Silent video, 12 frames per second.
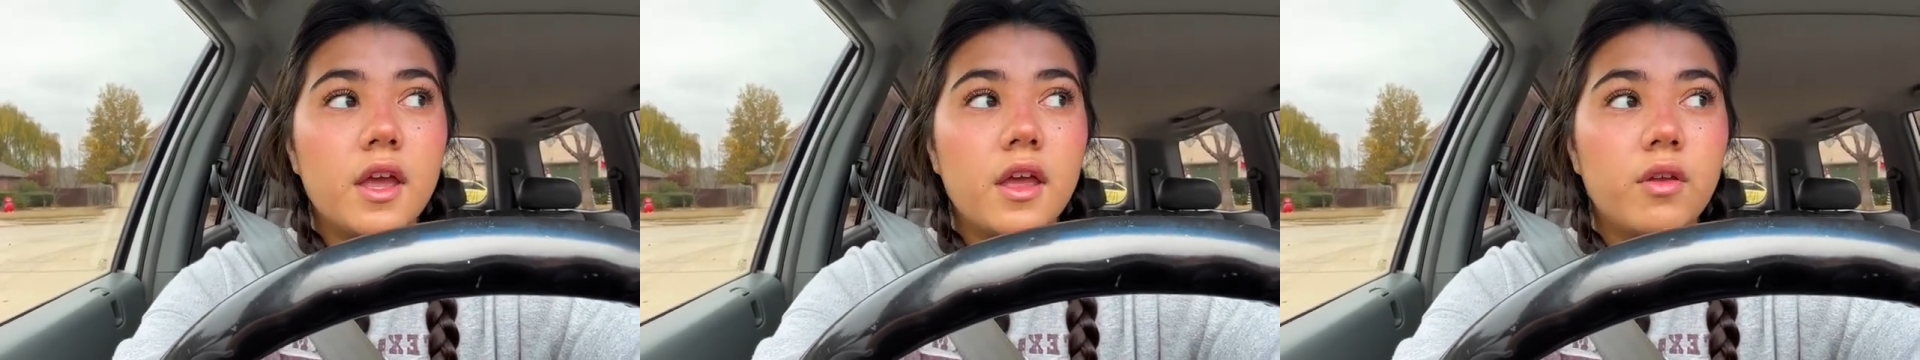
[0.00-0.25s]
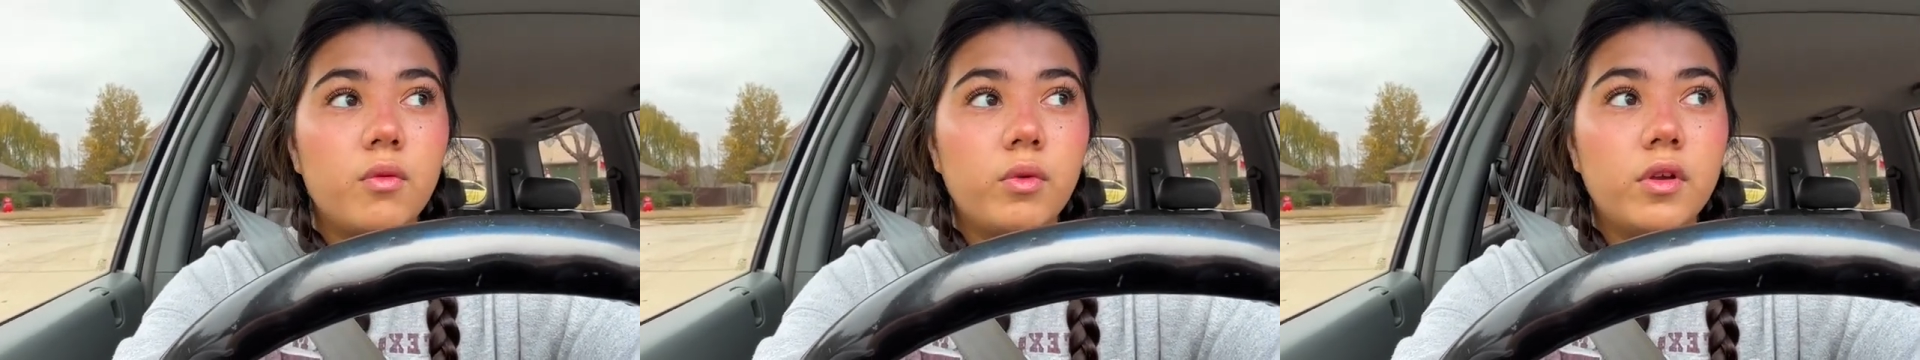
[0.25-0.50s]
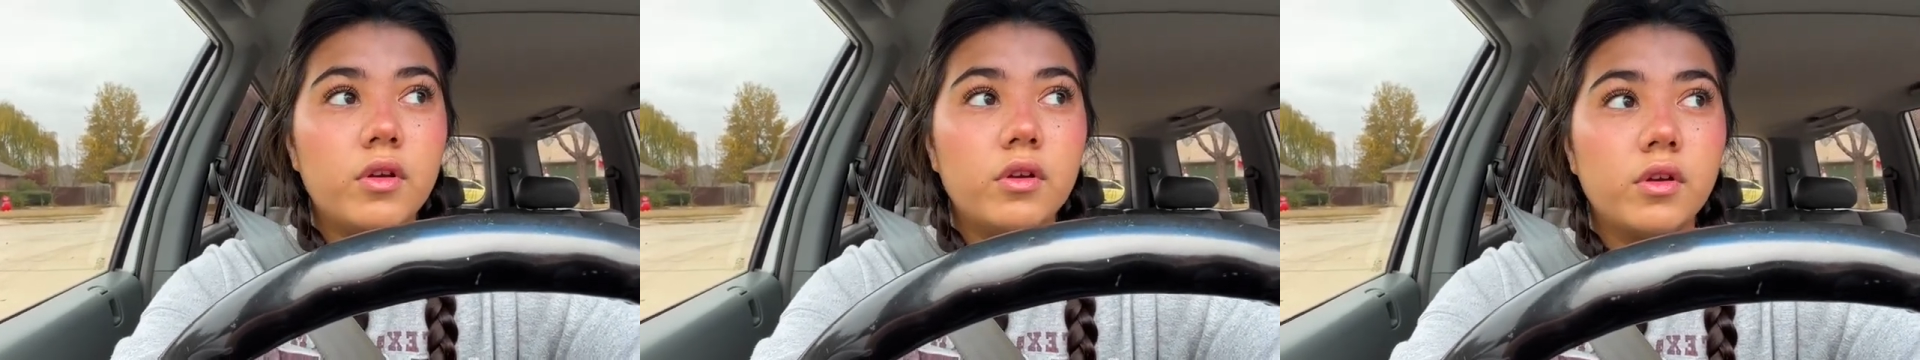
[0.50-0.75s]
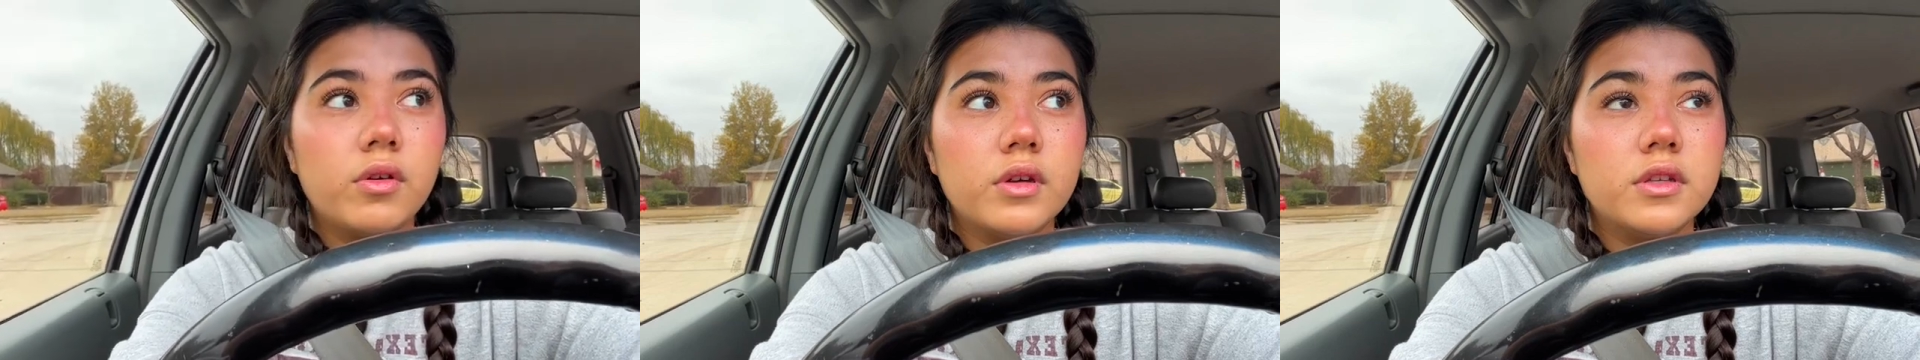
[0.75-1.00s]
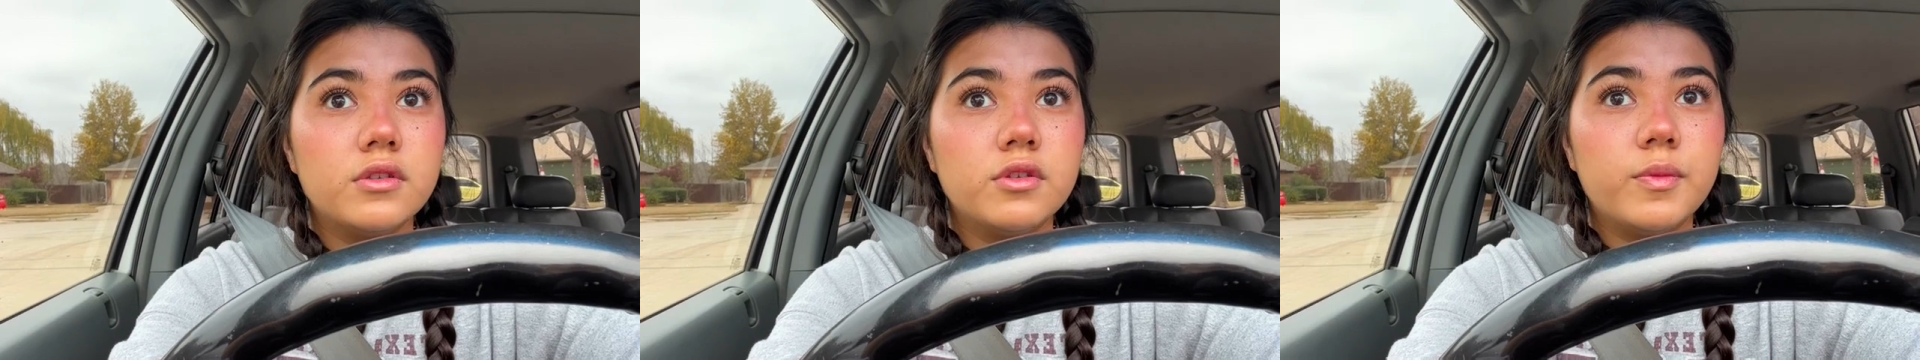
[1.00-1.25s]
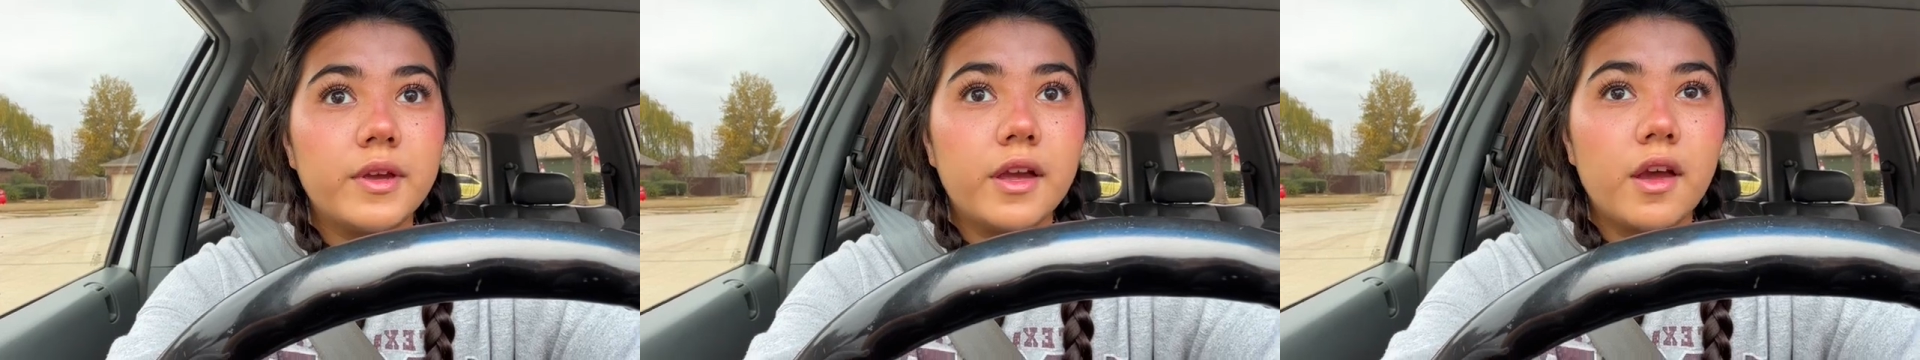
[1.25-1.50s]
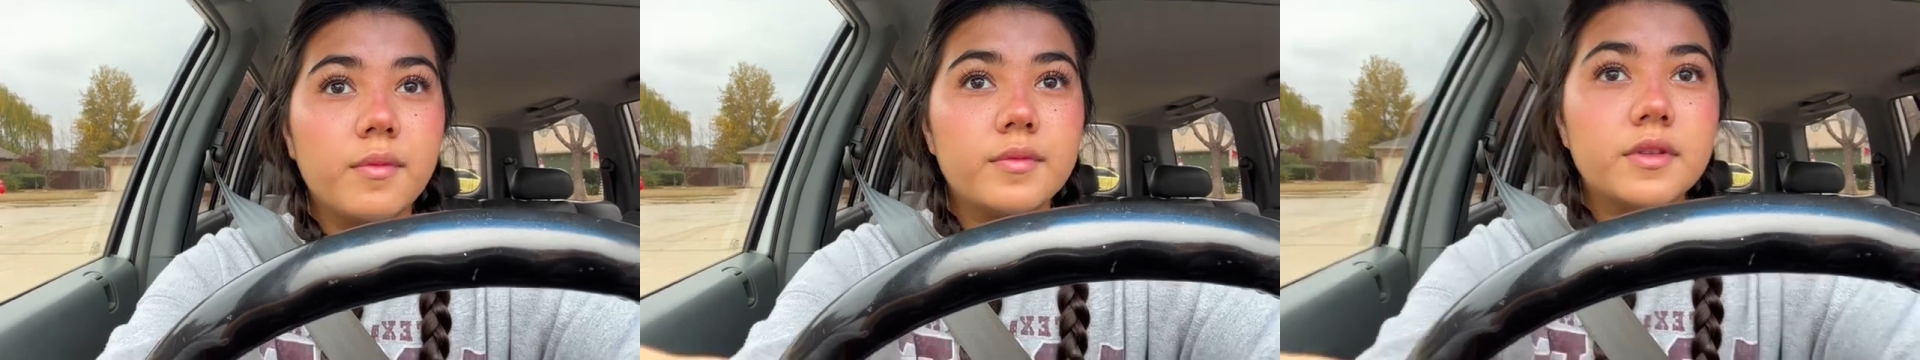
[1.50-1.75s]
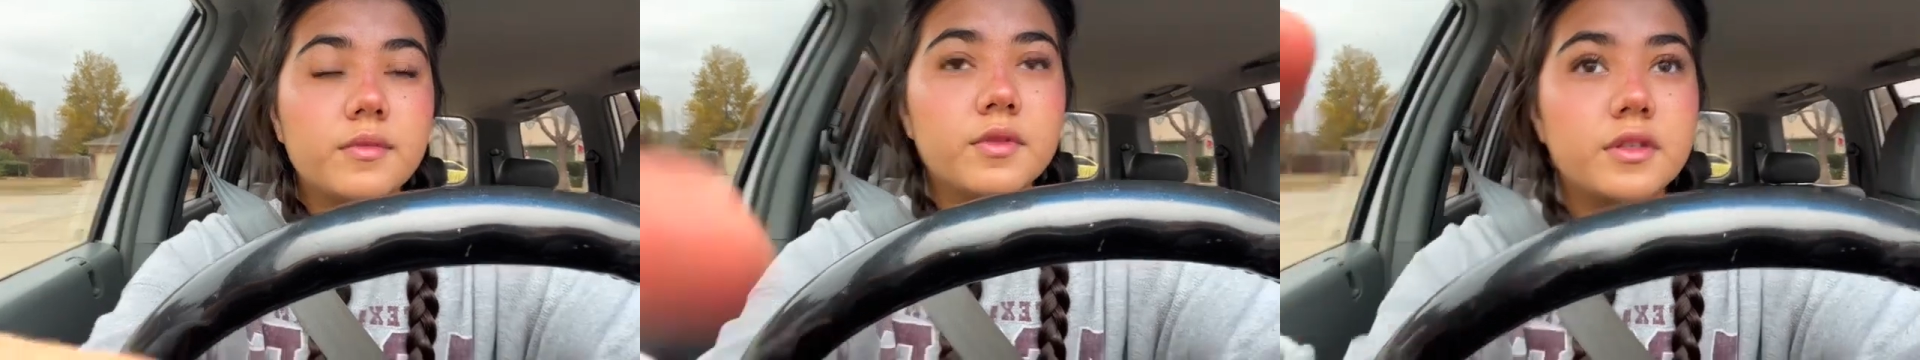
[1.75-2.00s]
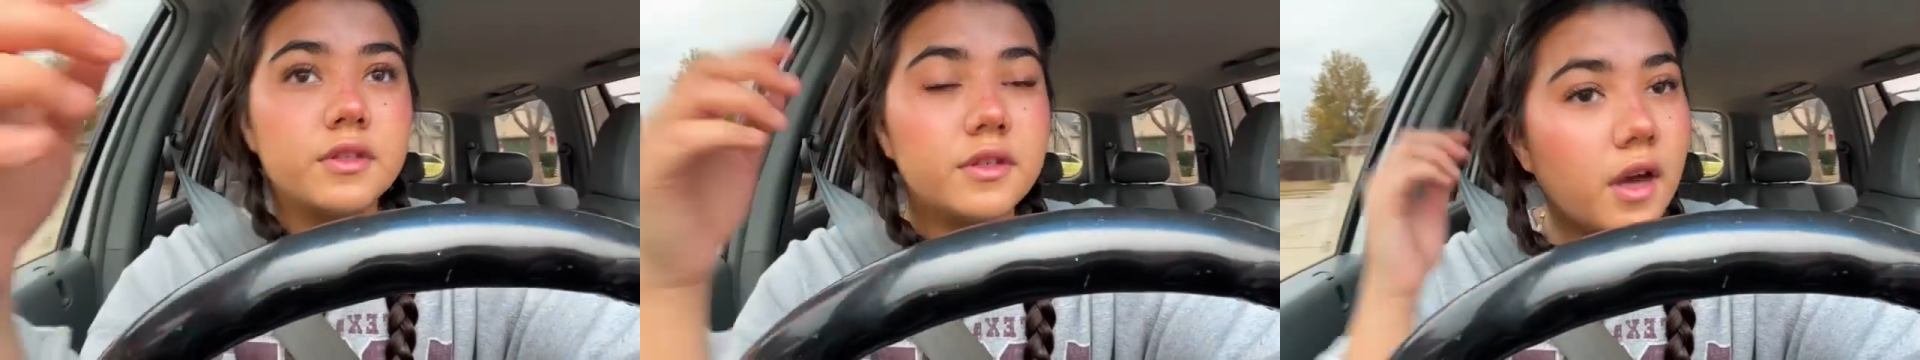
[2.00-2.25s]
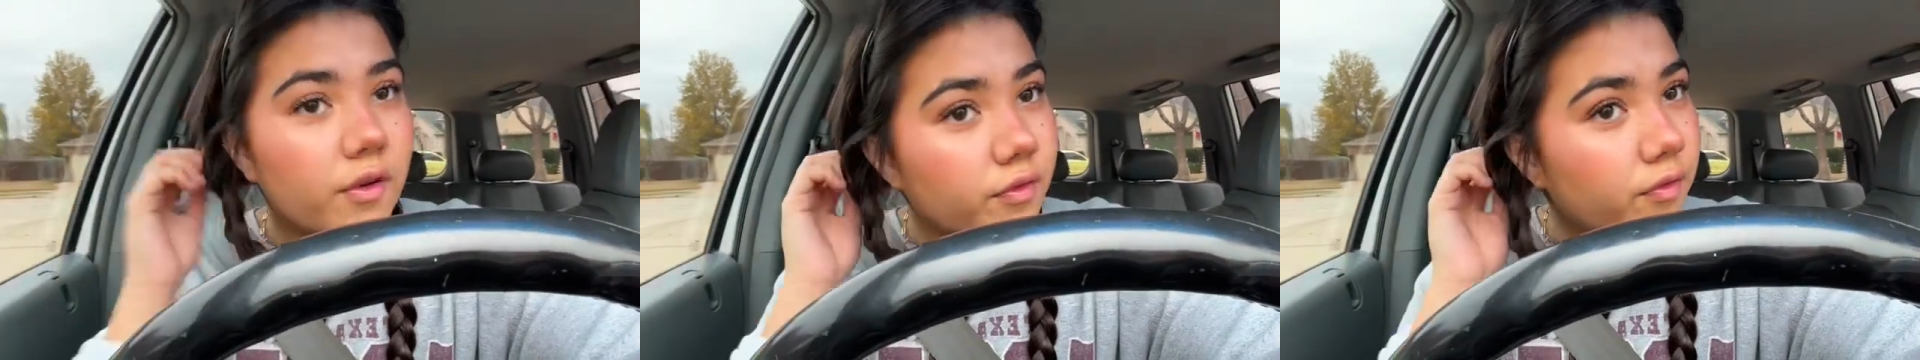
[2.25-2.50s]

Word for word: and we are going to pick up some stuff